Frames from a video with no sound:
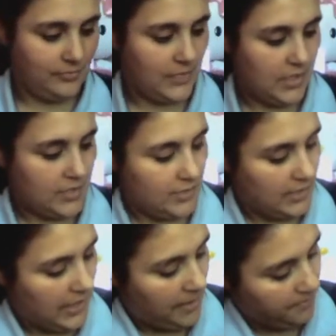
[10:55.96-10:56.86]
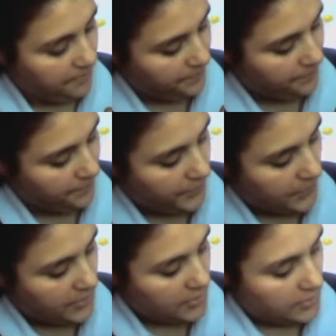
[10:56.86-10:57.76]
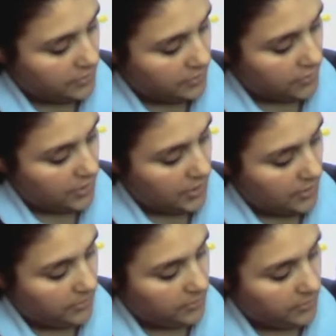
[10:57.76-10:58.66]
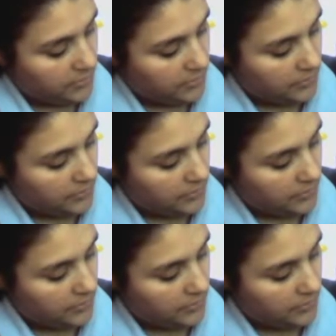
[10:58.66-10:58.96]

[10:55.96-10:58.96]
And do it again. Just draw your notes.